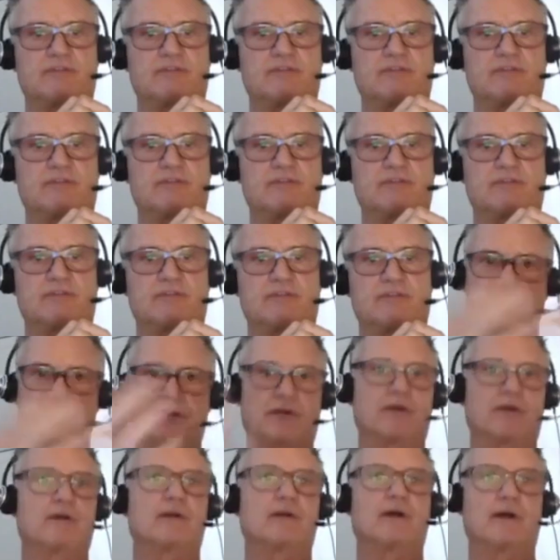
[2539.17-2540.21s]
that he's
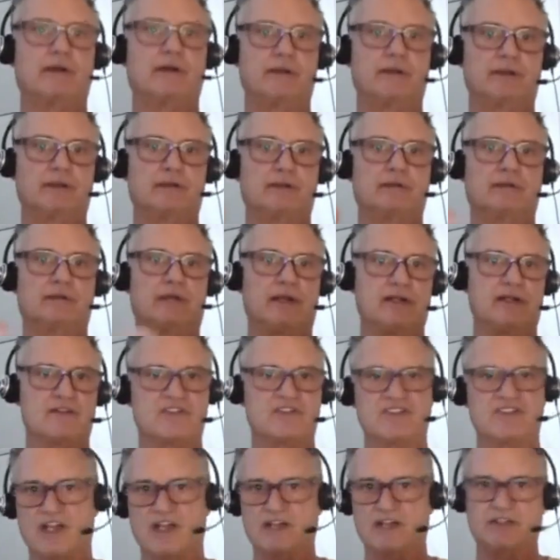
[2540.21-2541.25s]
turned on you, that he's
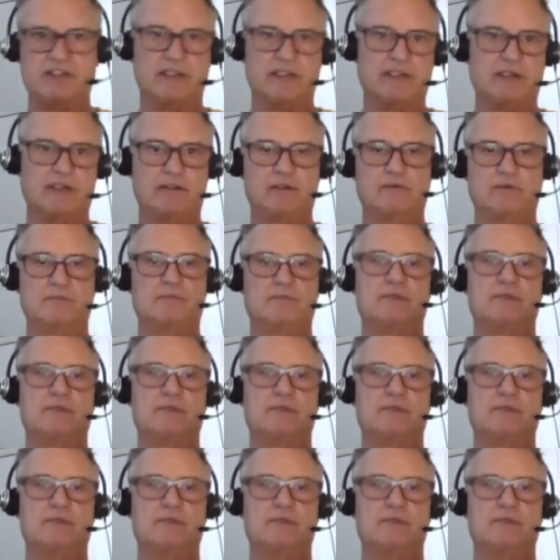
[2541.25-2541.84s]
judging you.